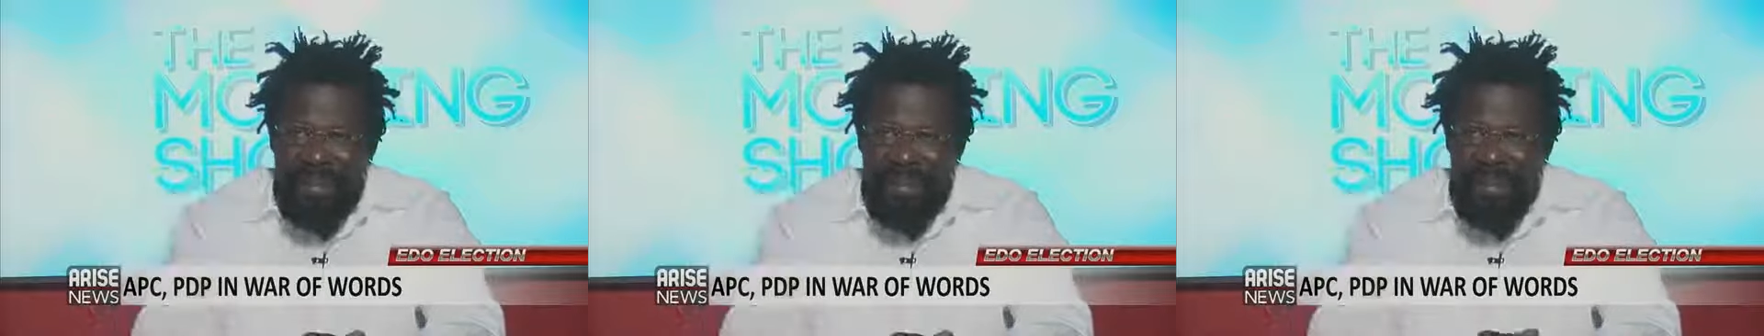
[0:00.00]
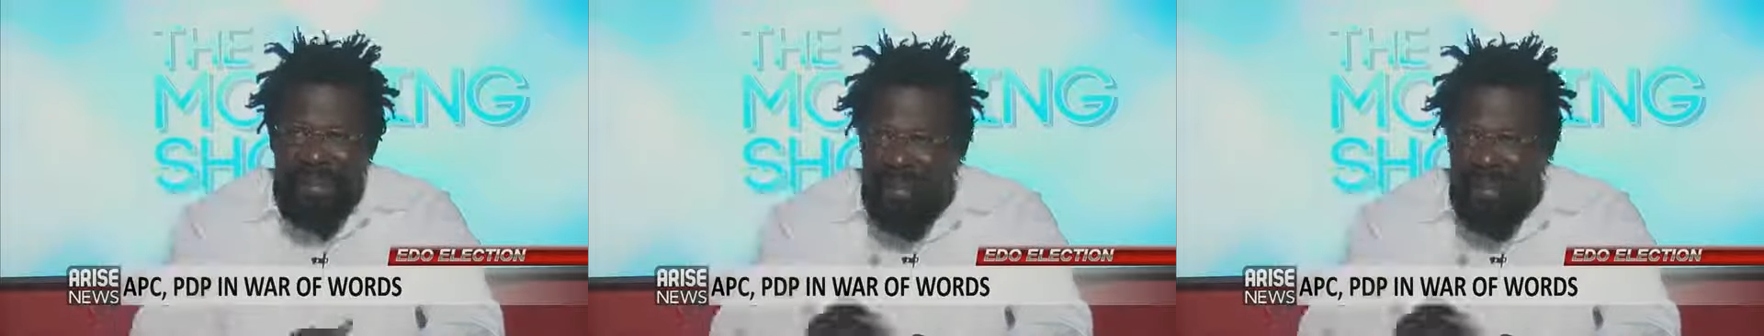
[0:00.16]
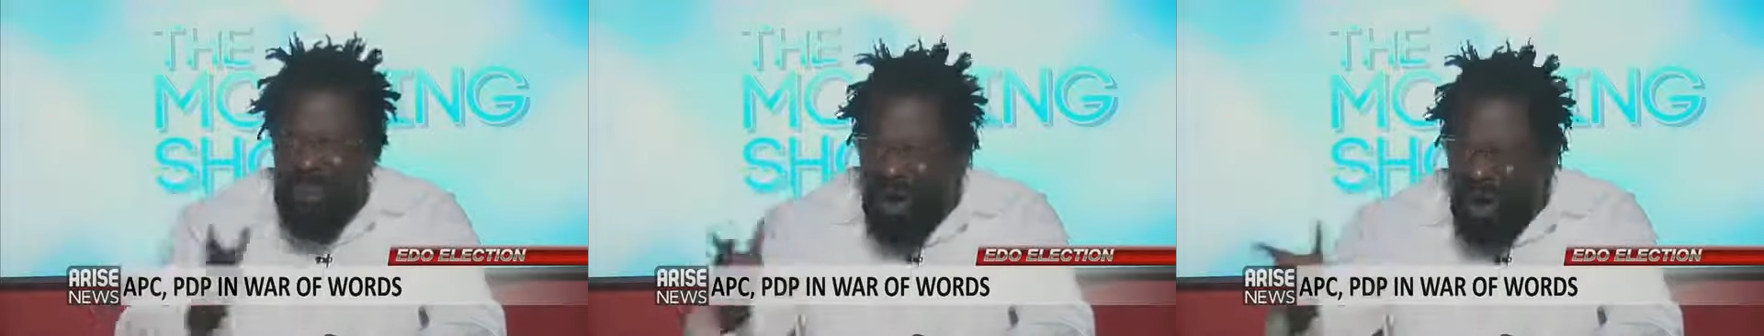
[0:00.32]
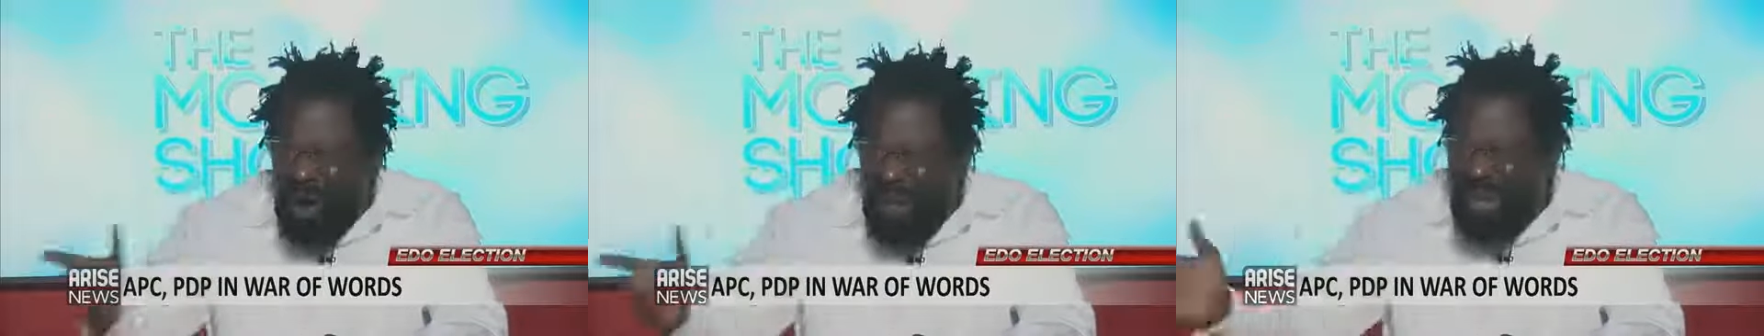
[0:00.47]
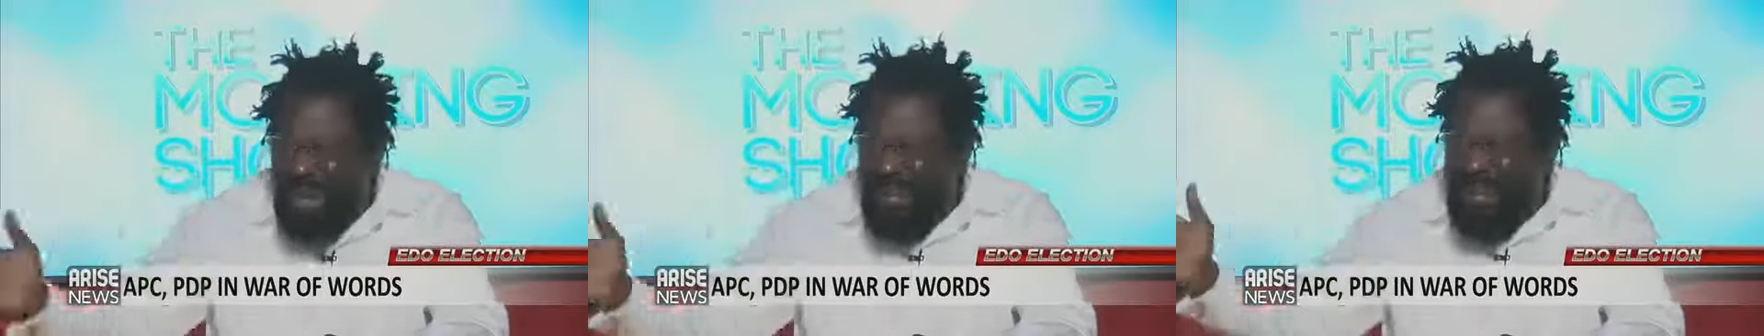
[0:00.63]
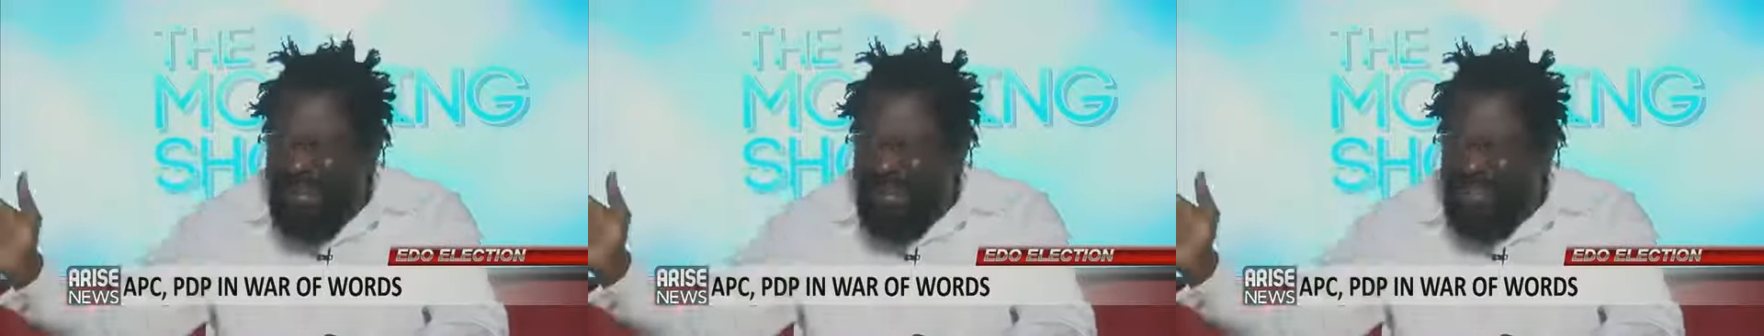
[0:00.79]

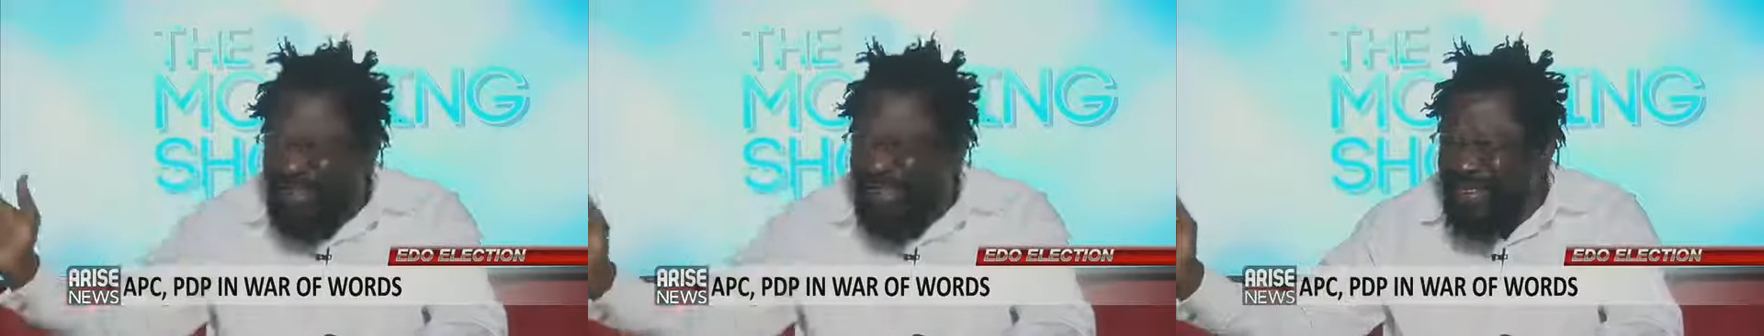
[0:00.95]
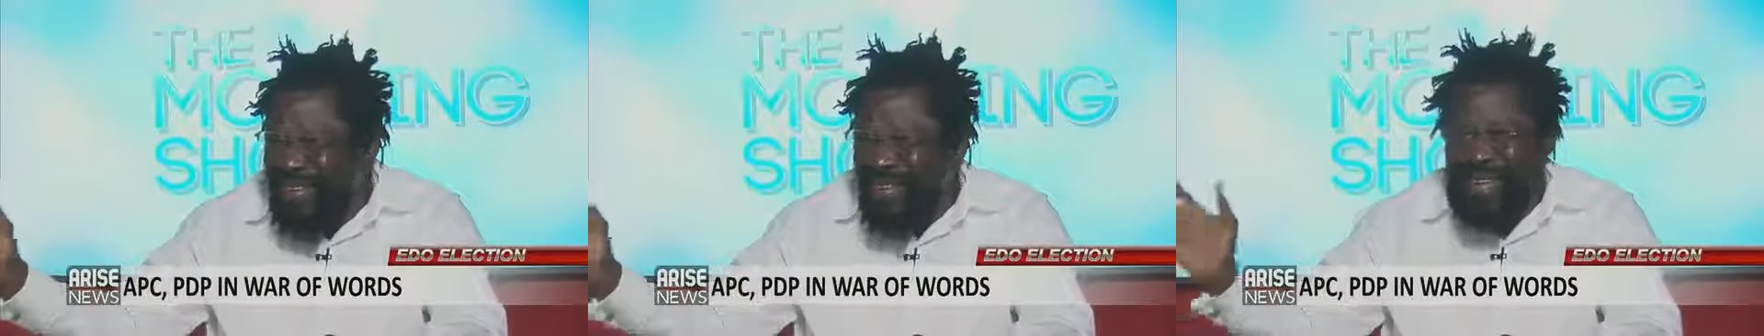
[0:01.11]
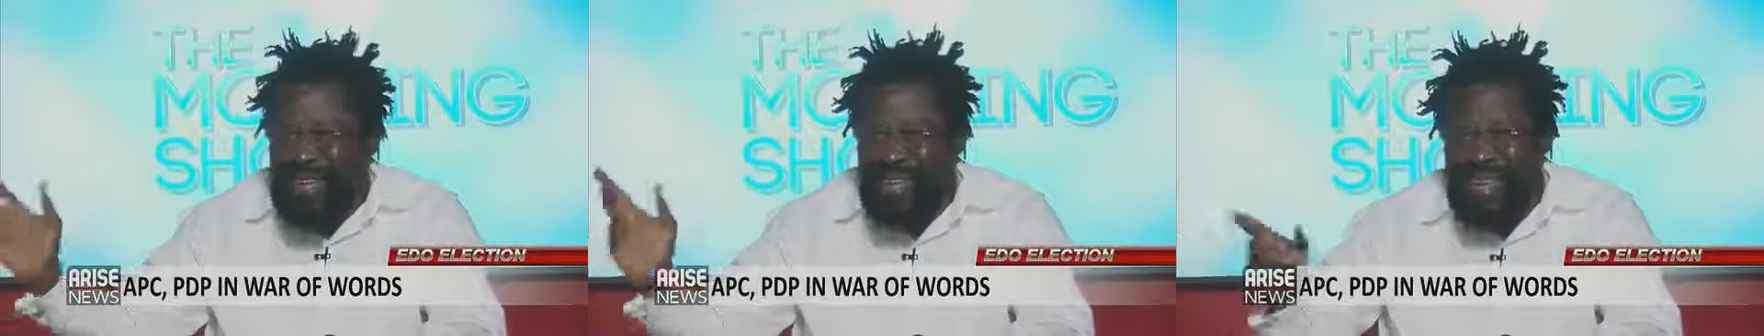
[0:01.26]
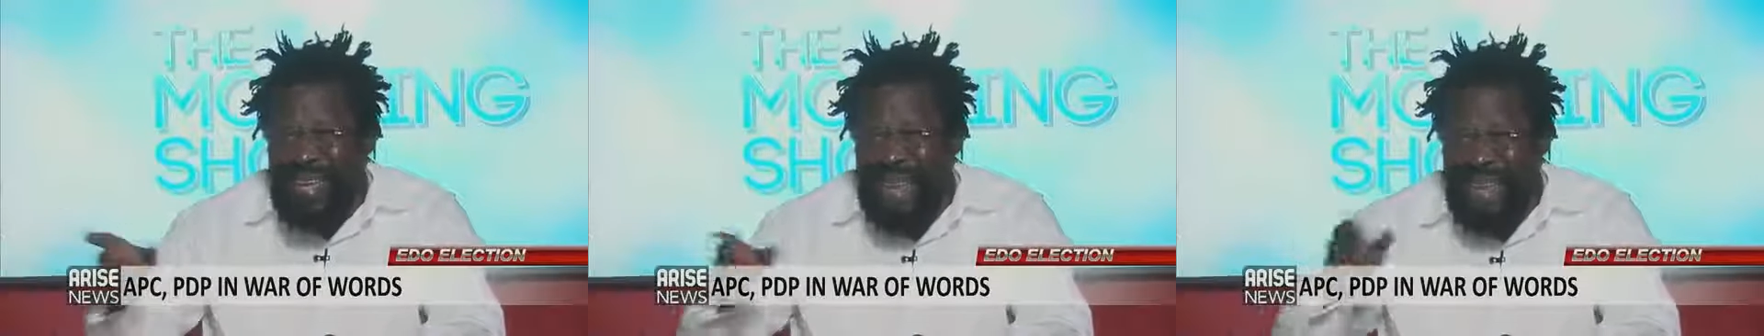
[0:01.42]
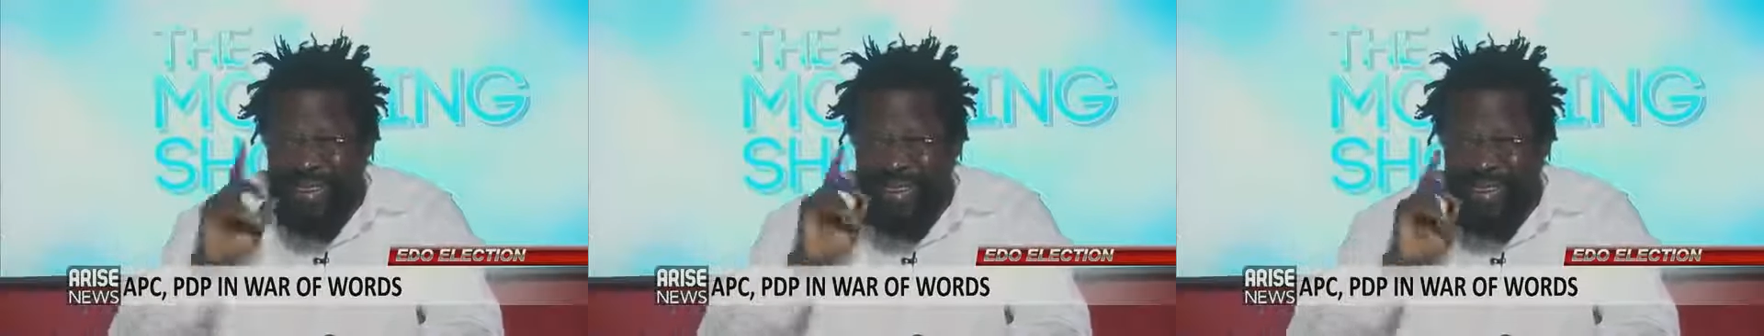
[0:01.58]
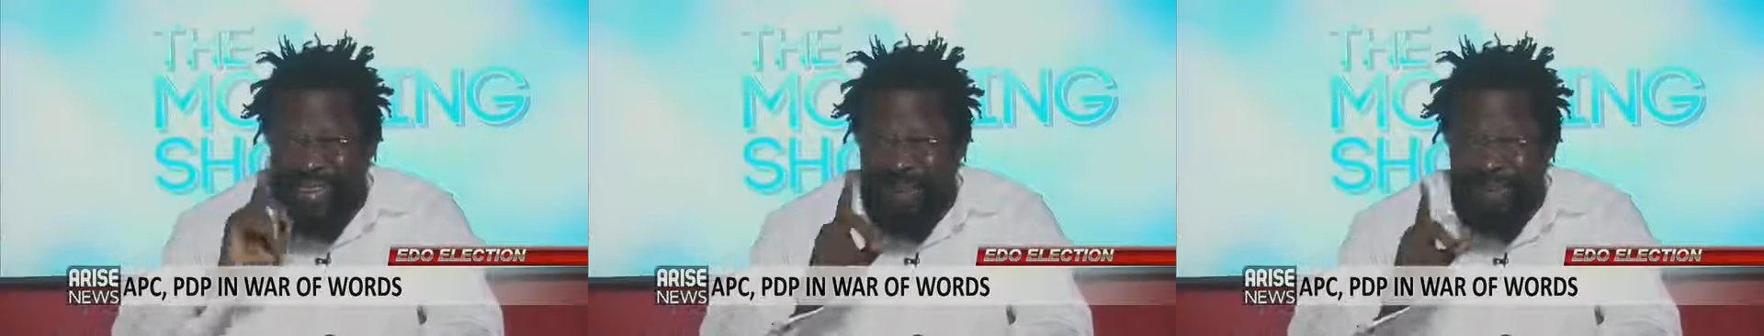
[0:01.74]
Walking the street, that is the